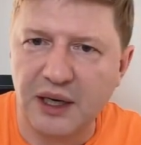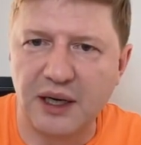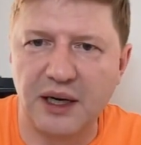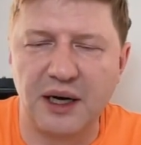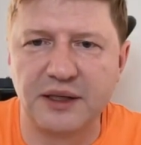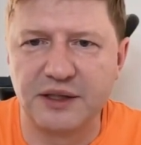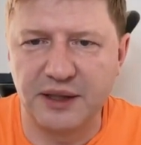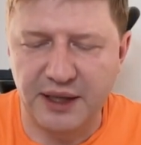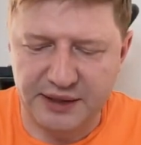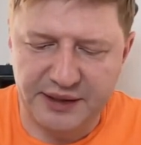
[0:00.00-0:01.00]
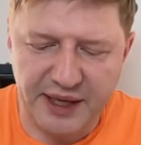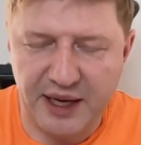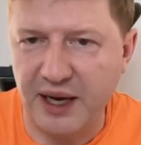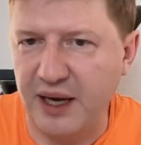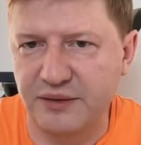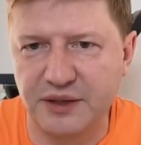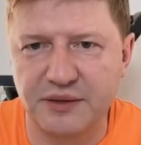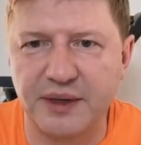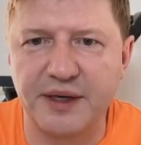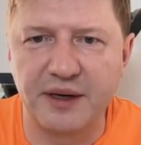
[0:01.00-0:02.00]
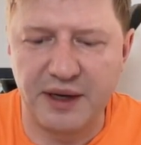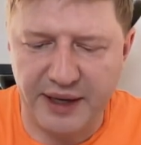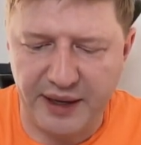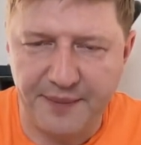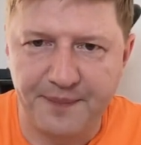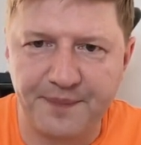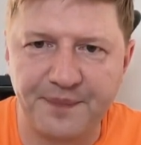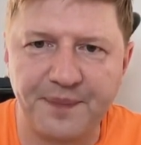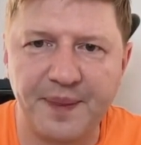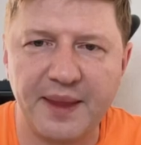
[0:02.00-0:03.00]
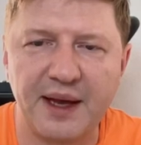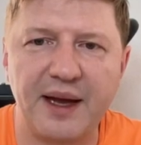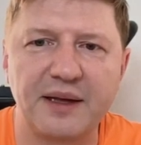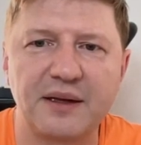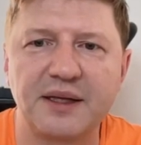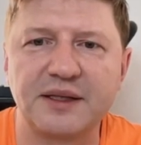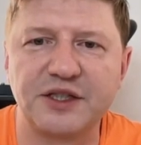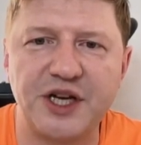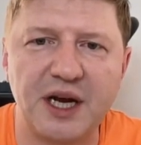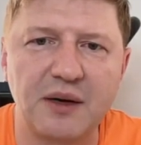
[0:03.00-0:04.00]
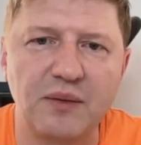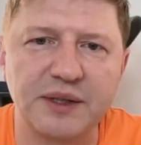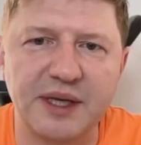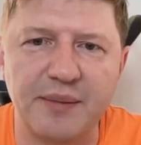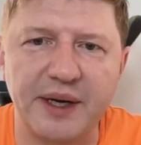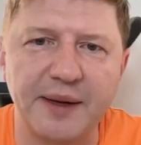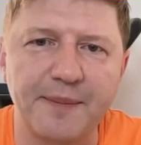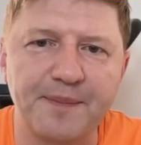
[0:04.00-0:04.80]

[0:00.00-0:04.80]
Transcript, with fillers: Uh, it's a nice day, I just writing hi. And let's check what's happening.